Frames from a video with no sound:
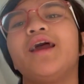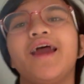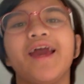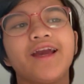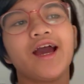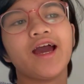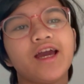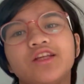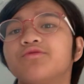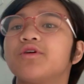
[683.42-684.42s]
Hey
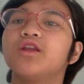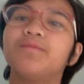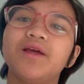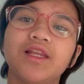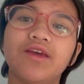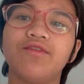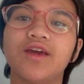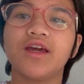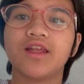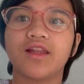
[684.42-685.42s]
guys, we're gonna be
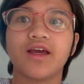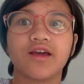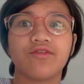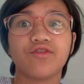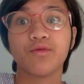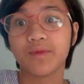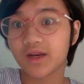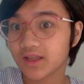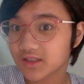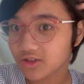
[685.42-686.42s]
leaving in like a few minutes.